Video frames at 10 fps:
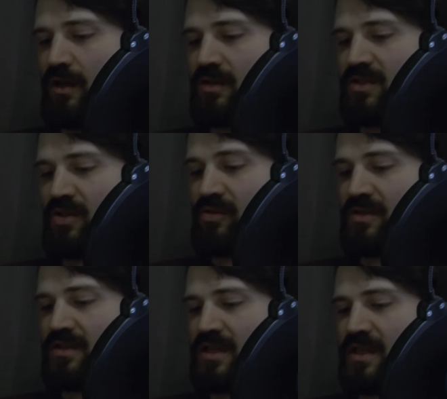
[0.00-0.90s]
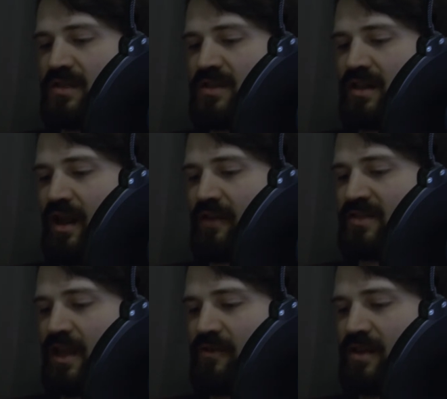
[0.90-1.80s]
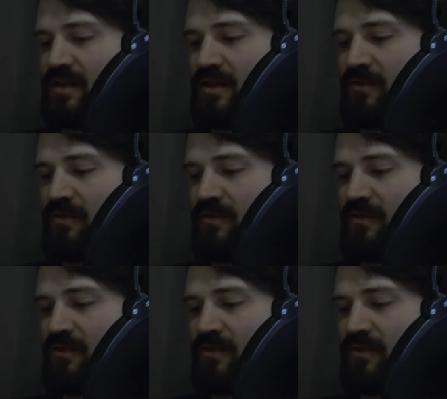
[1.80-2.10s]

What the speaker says: stolen deeds and life savings,